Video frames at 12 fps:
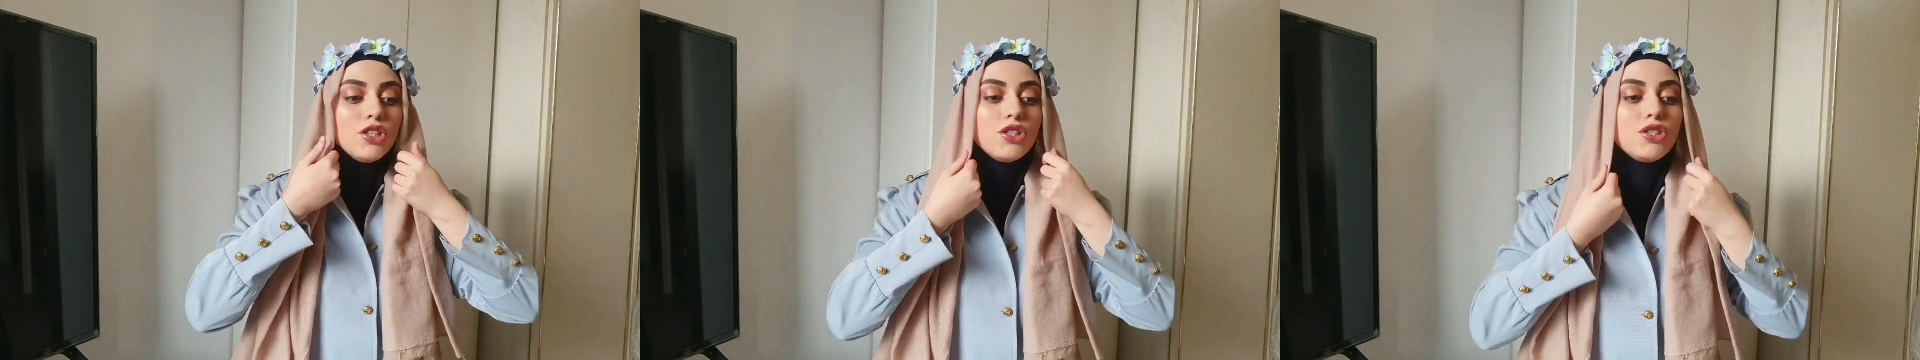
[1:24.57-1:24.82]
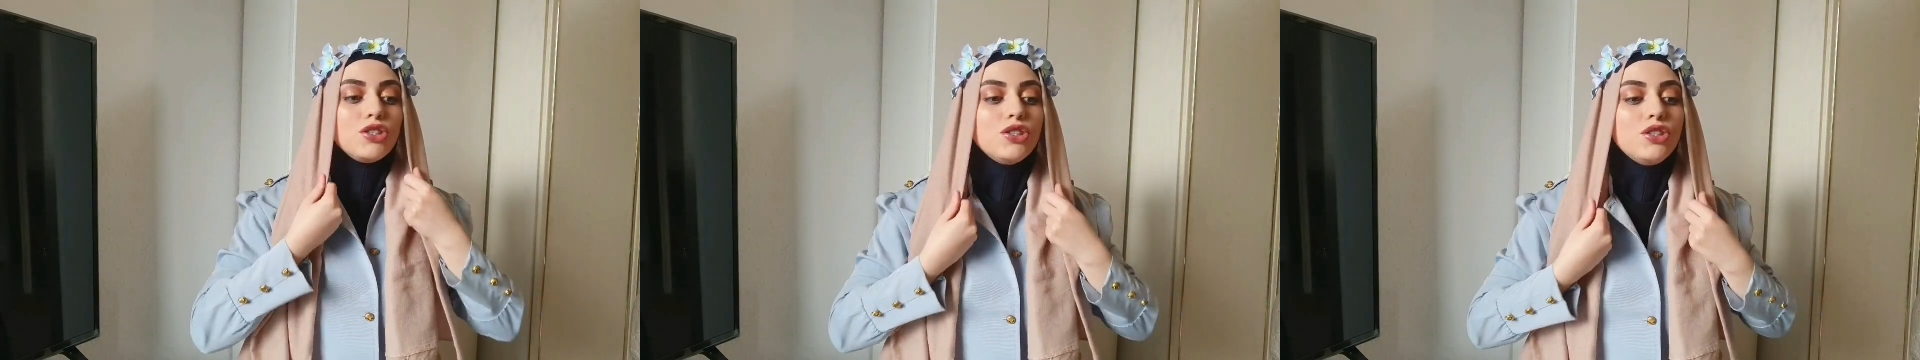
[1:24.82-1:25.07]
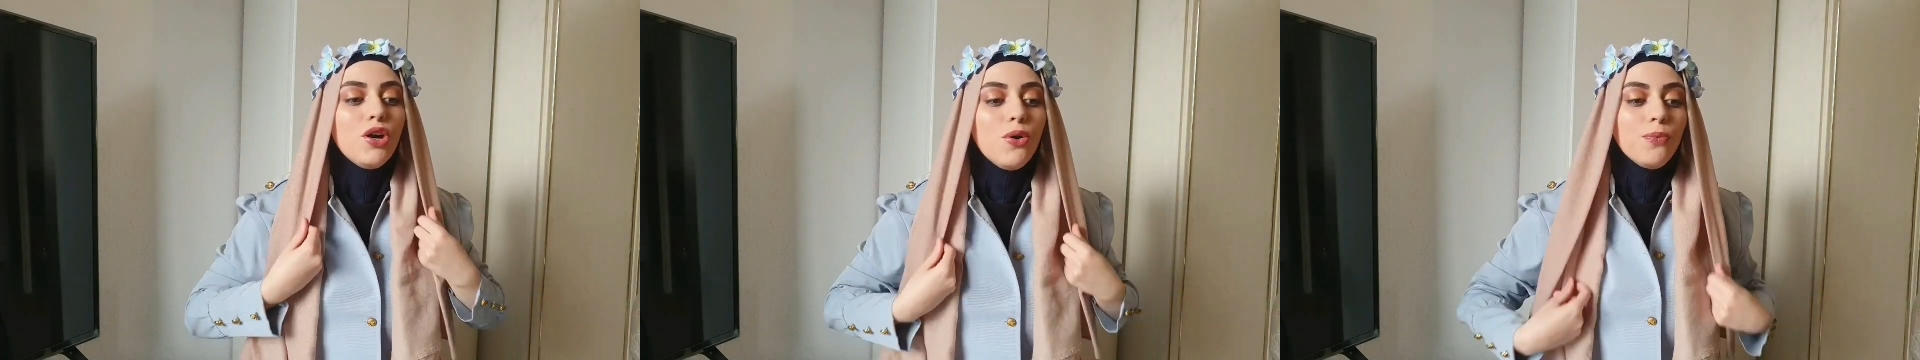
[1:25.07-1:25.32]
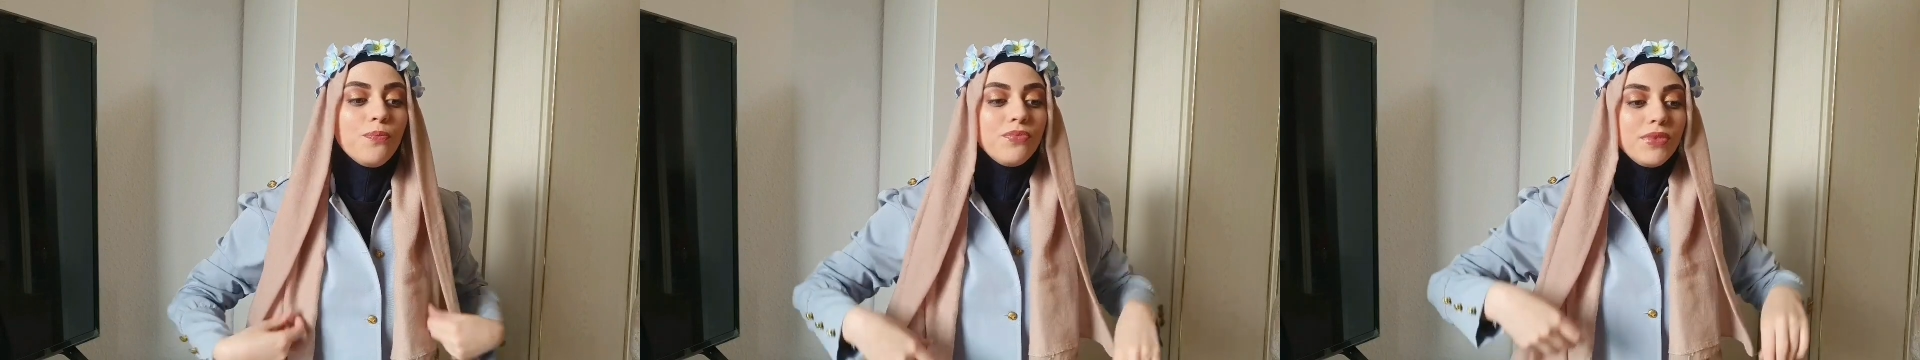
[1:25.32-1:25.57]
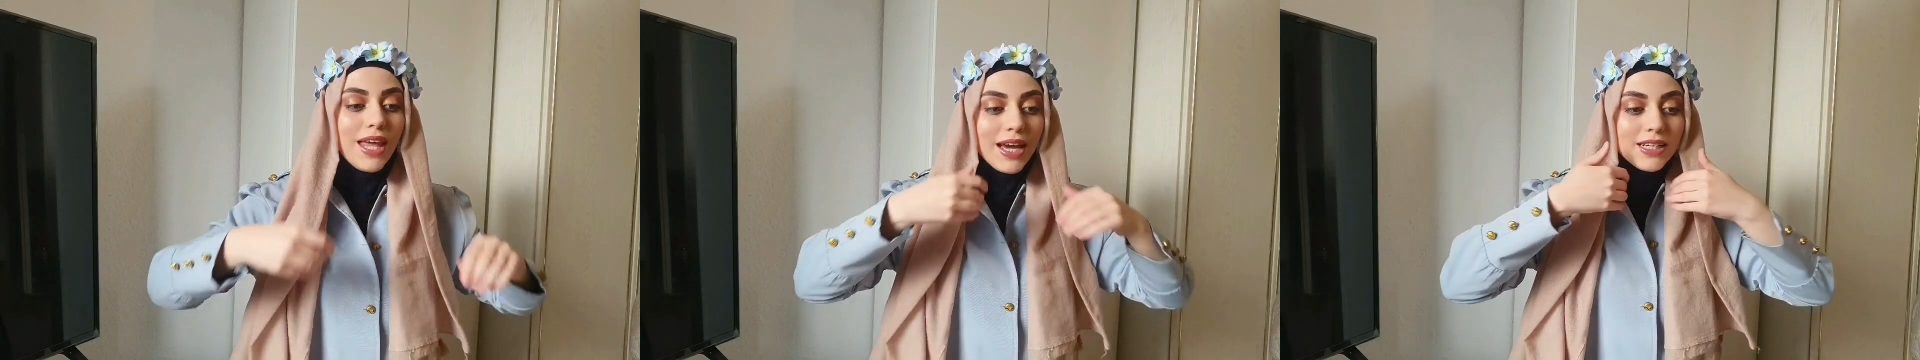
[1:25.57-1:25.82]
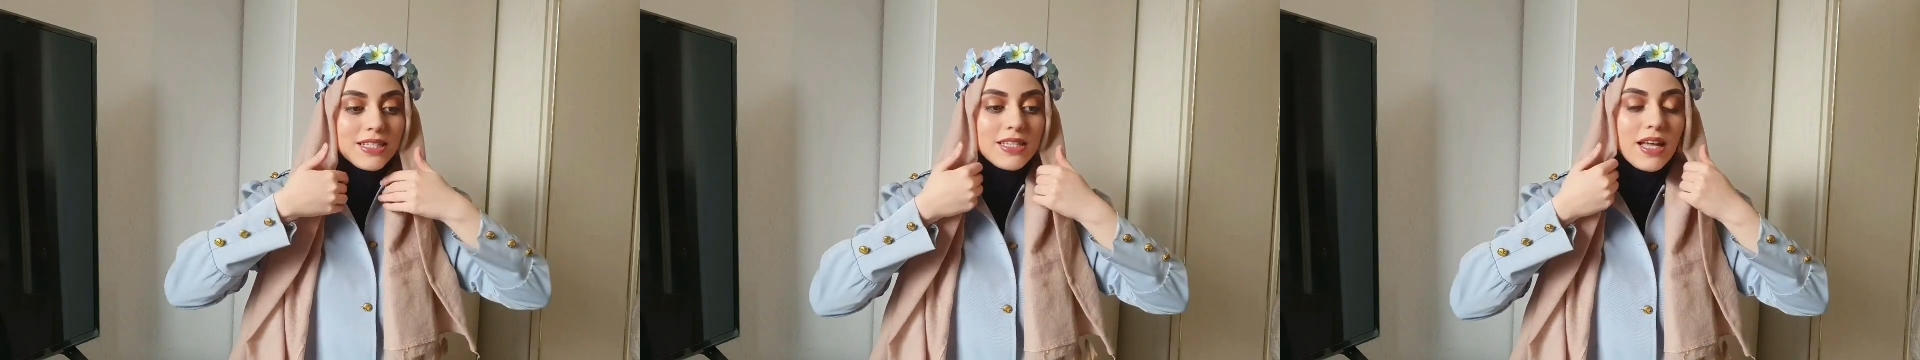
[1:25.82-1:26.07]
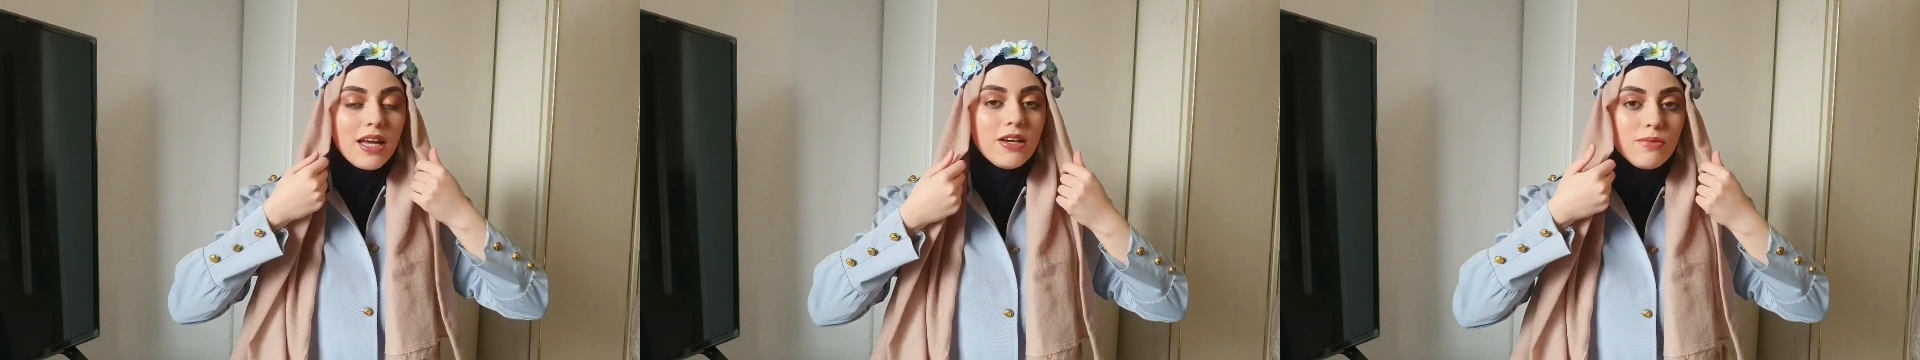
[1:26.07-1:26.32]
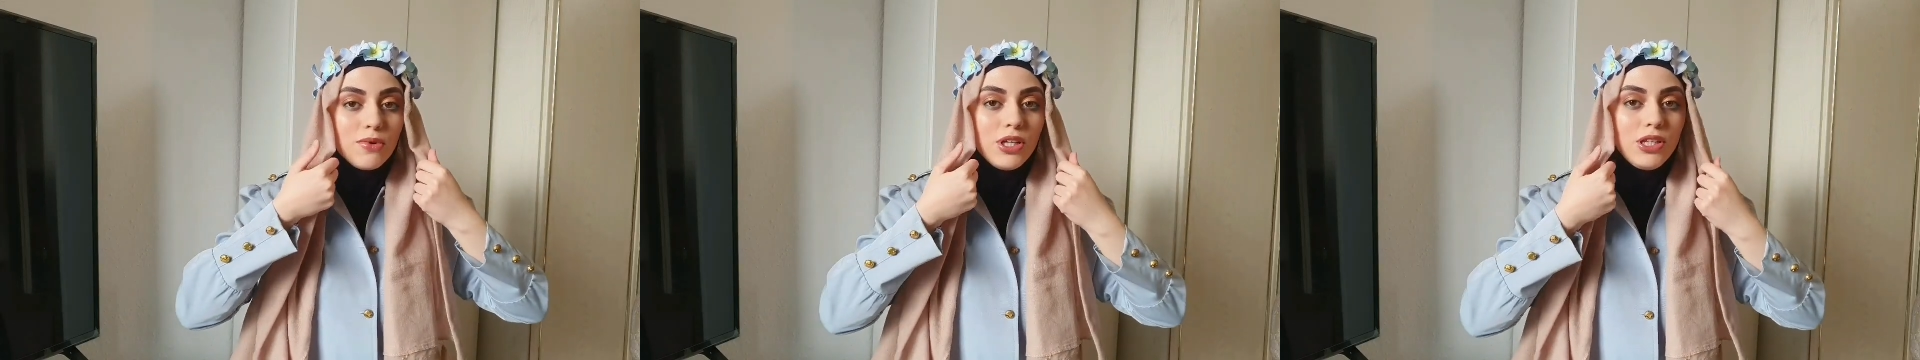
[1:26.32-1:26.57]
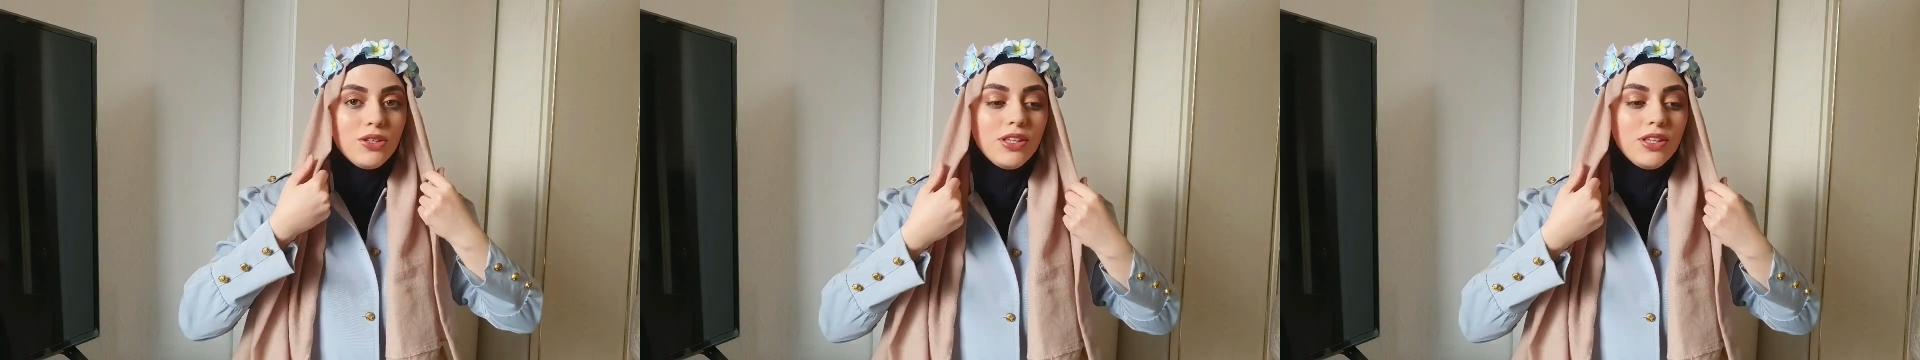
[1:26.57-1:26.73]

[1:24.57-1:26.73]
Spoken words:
So next I am going to